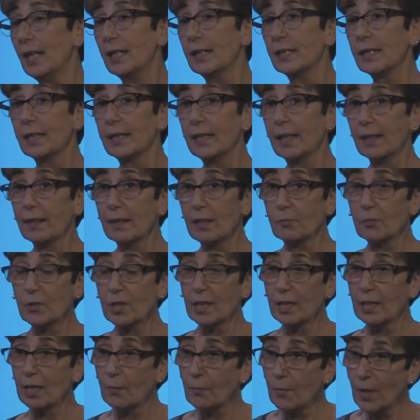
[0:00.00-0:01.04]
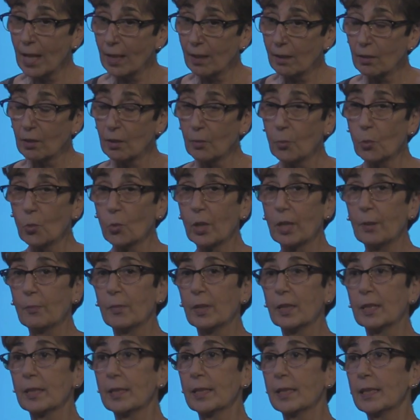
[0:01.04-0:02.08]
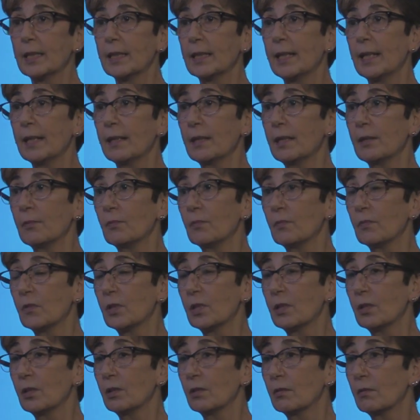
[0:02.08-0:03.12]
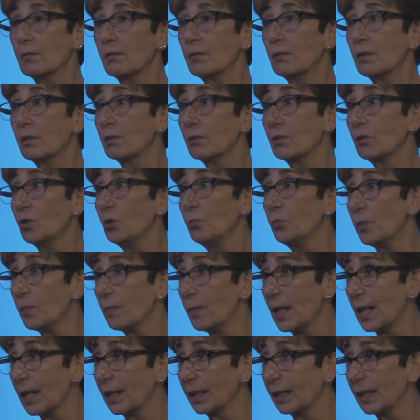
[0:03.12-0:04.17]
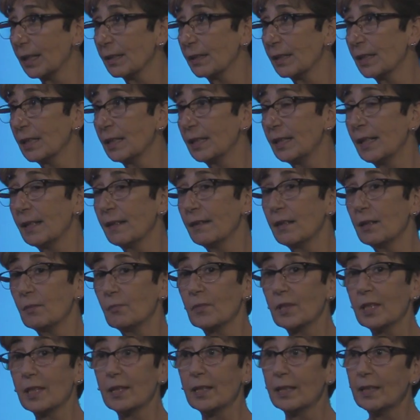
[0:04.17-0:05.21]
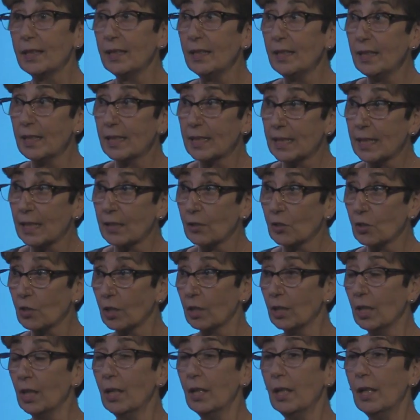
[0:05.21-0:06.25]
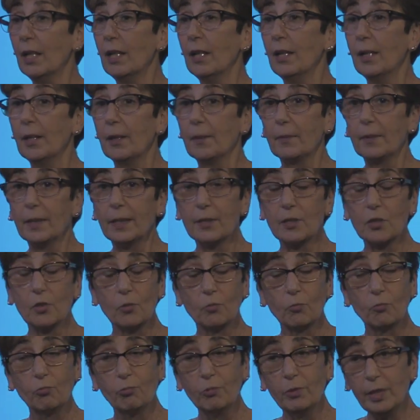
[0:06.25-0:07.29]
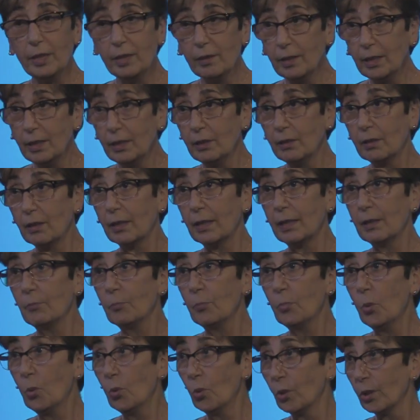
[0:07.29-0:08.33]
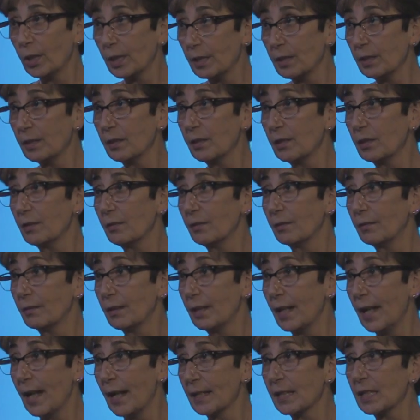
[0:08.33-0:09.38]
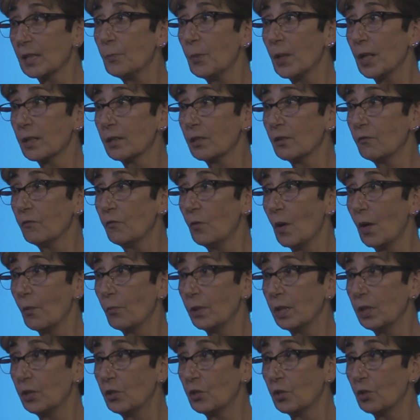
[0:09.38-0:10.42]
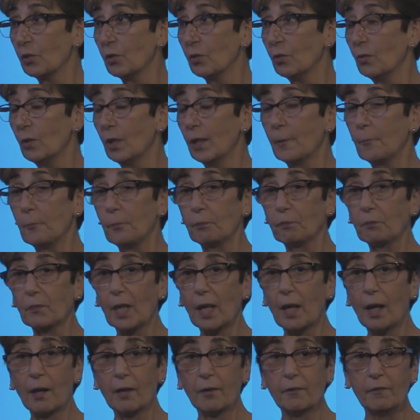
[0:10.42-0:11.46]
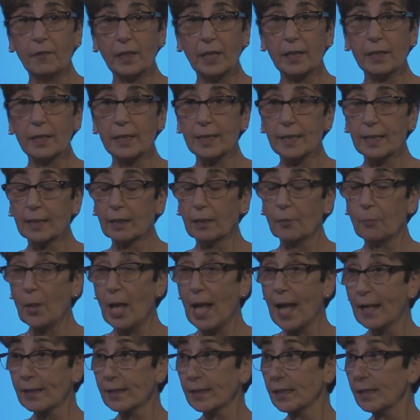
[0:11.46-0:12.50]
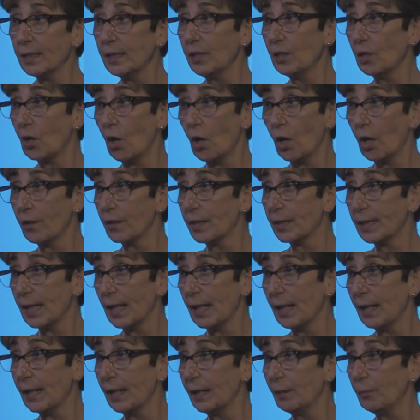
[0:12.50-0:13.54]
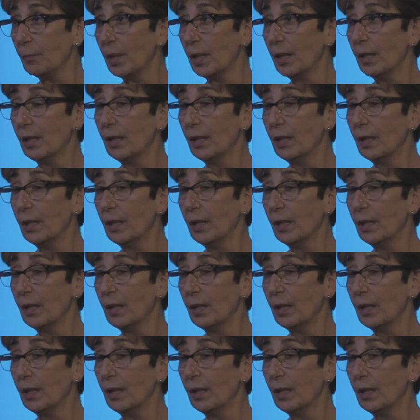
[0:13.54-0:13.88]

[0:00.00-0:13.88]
to get them to their medical appointments, to get them to the supermarket, to get them to the senior center. It's a really important aspect of what we do. Our van is at capacity all the time,